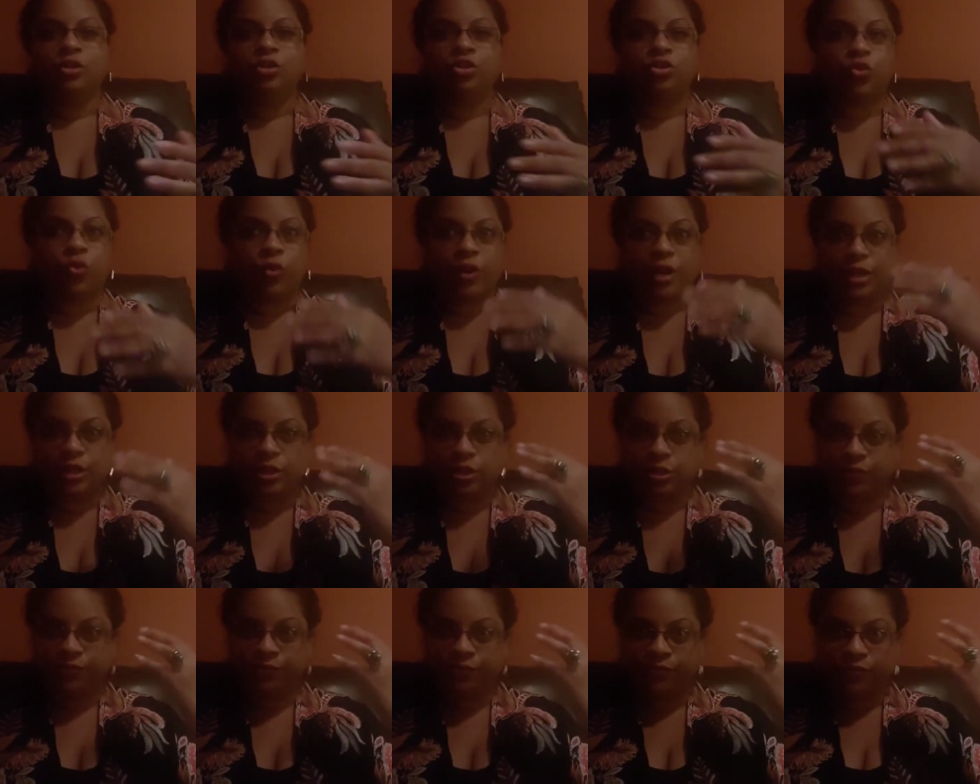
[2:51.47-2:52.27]

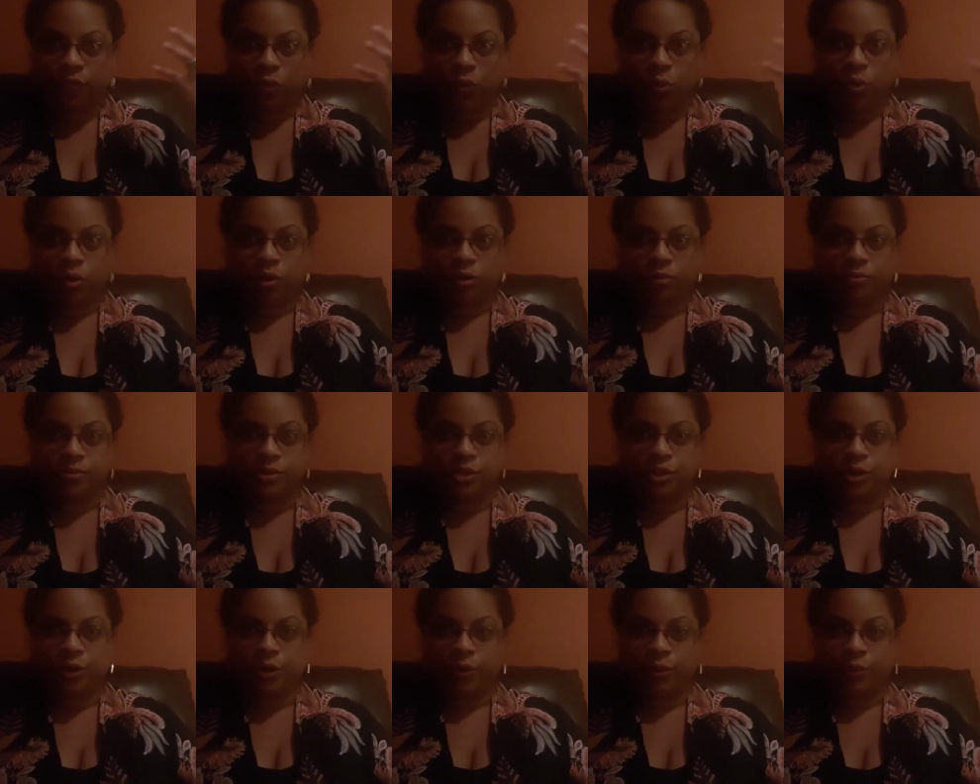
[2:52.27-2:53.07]

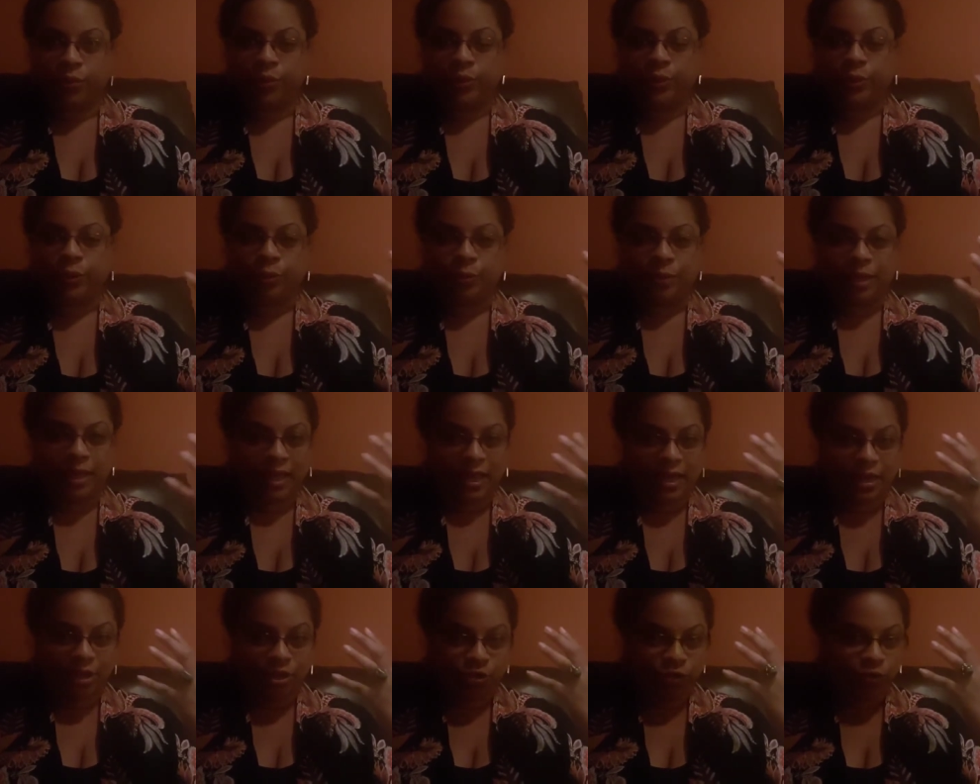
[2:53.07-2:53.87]
transforms a room it
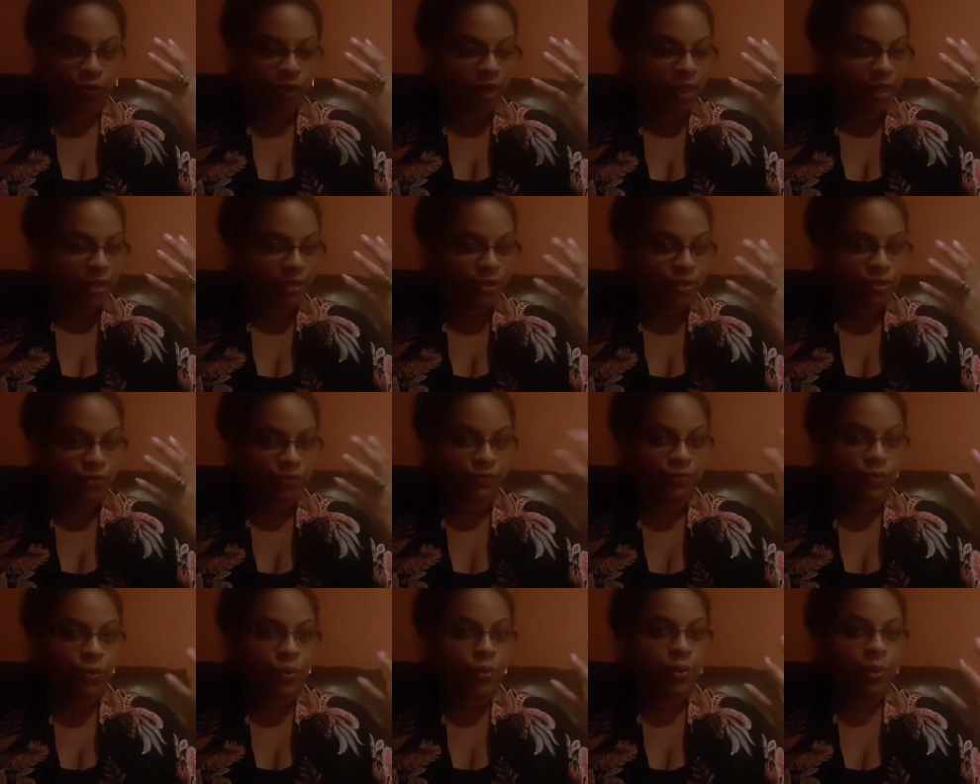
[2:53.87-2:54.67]
can
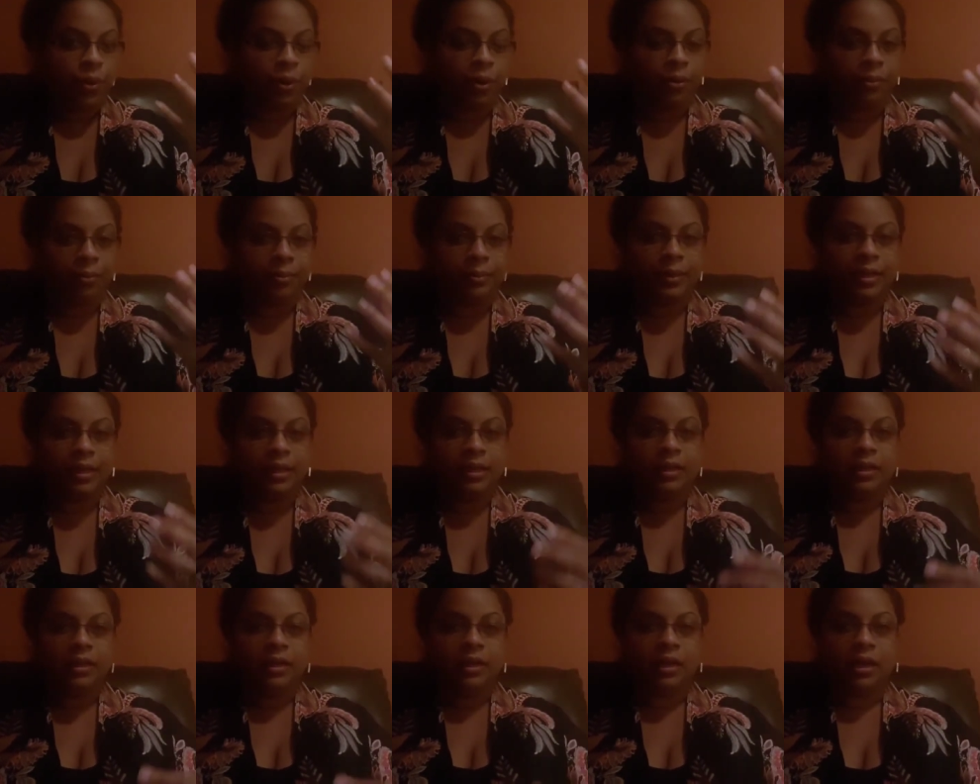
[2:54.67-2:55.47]
transform
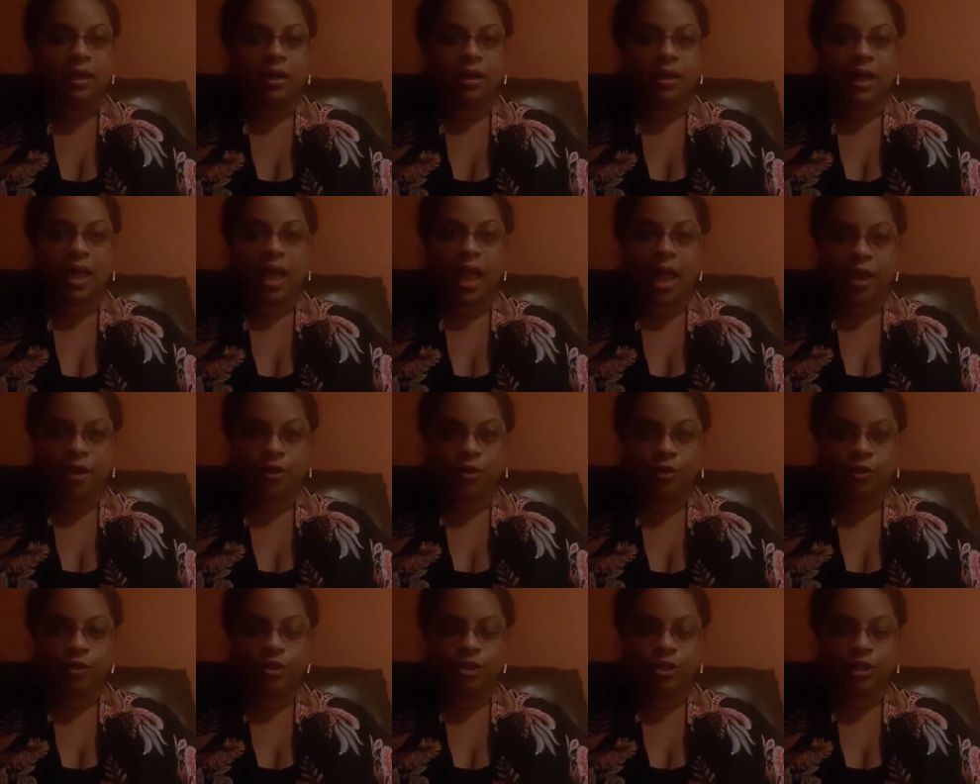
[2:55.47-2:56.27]
uh,
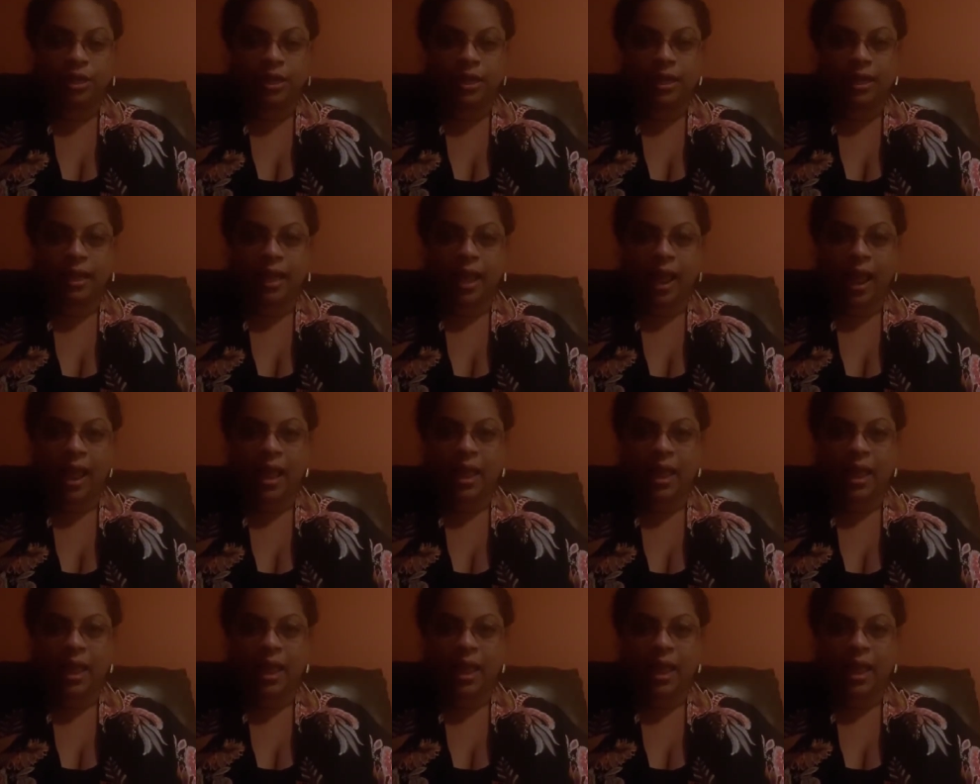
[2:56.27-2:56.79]
energy.